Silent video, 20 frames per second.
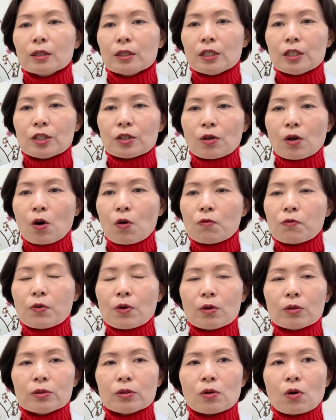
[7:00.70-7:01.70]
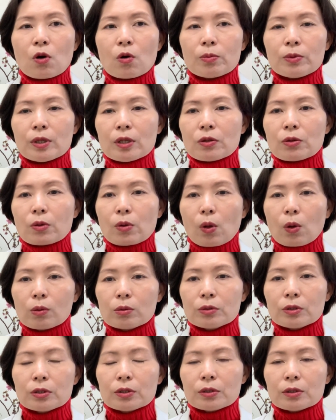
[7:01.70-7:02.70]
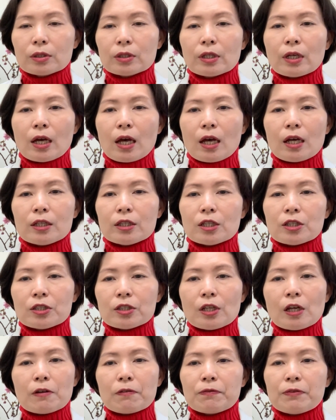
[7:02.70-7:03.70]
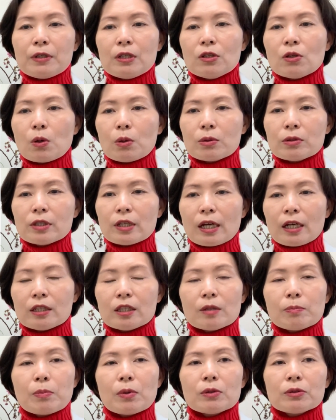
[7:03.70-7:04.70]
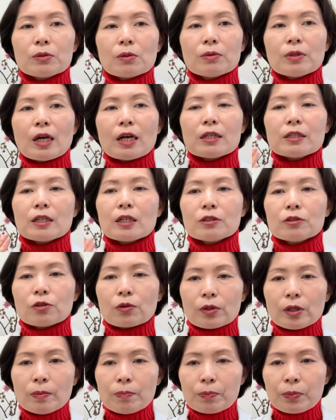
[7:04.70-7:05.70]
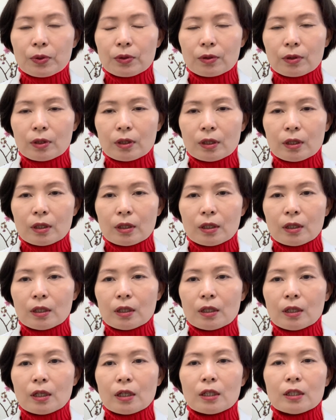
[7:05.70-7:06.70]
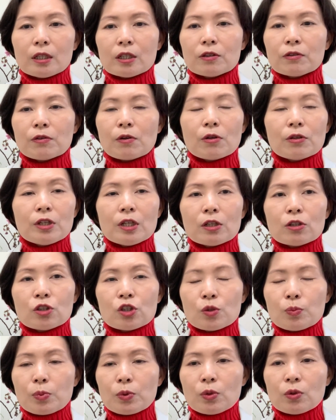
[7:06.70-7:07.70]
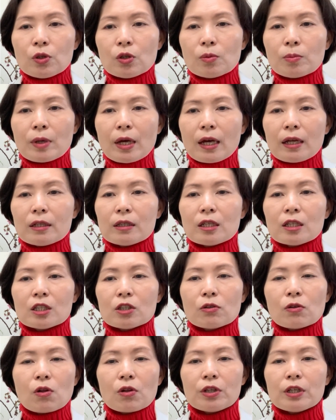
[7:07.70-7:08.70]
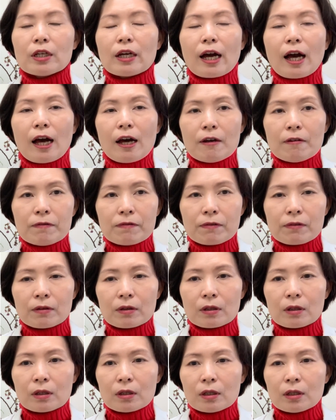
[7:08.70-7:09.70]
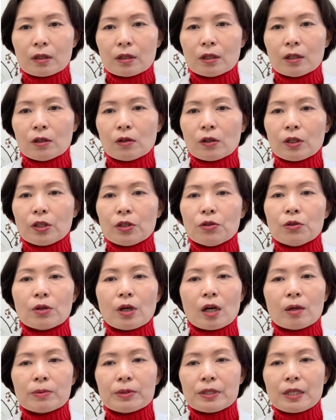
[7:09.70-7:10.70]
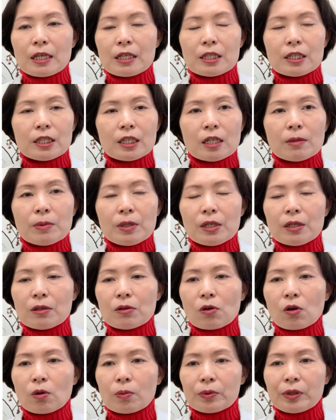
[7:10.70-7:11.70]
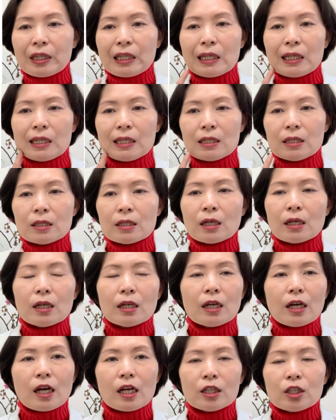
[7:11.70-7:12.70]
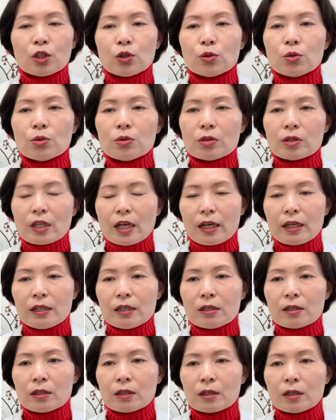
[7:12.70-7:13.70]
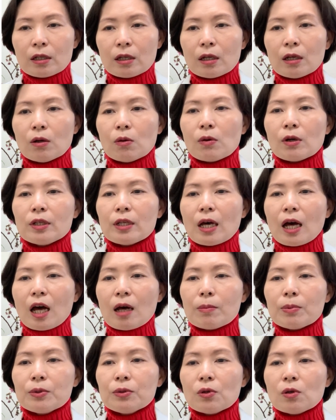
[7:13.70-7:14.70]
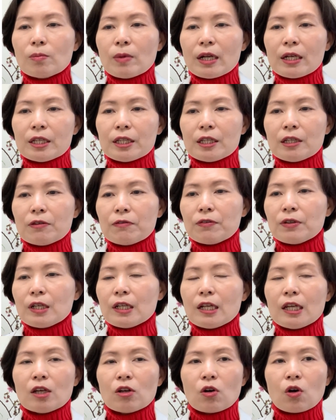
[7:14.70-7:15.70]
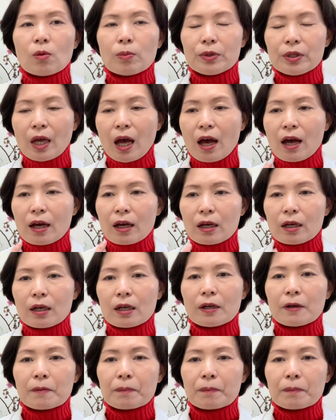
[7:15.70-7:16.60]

discomfort of the throat, and the stuffy nose and the postnasal drip, and the chronic sputum and the chronic cough, whether you have sensitivity of teeth and the toothache, or the abnormality feeling of tongue,